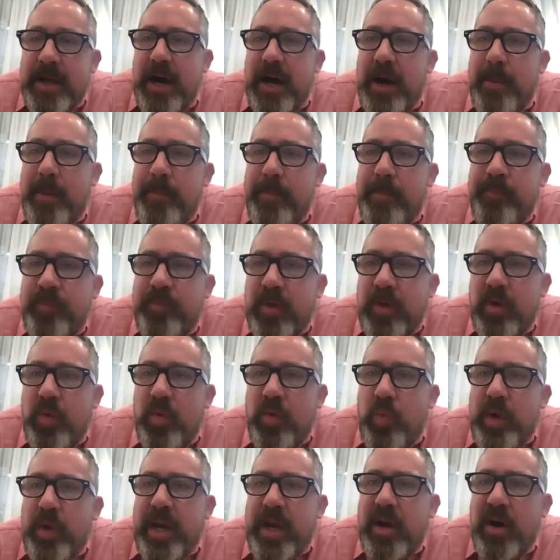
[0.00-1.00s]
Um,
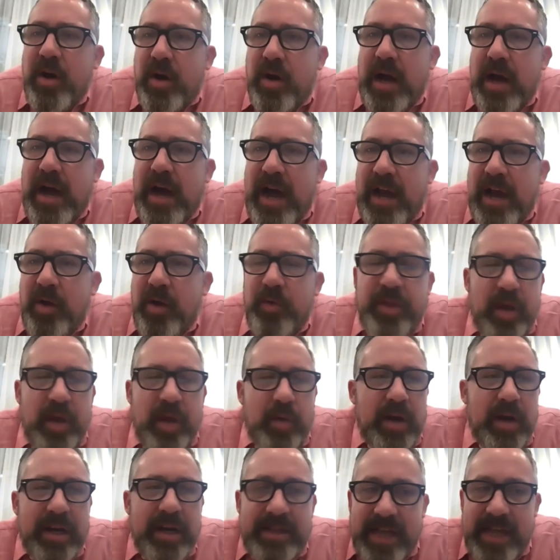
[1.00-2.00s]
we're, I don't
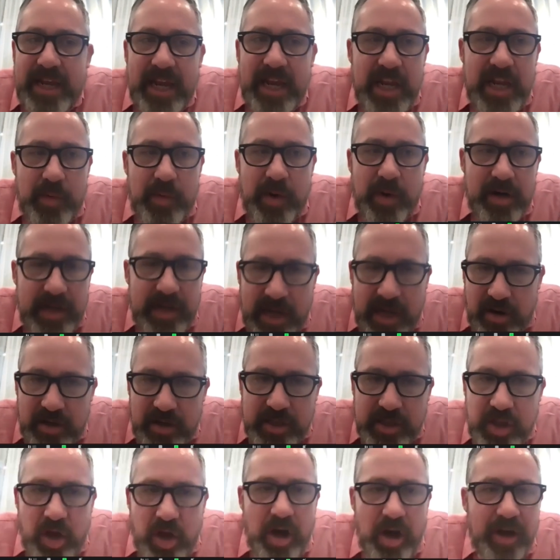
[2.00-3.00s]
think we're going to take anywhere near
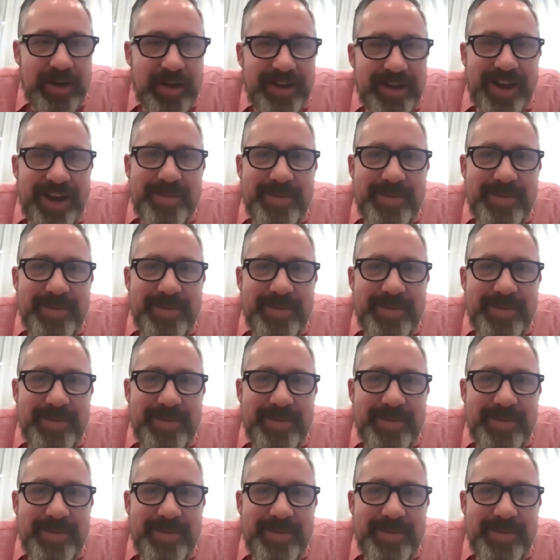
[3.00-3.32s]
as long.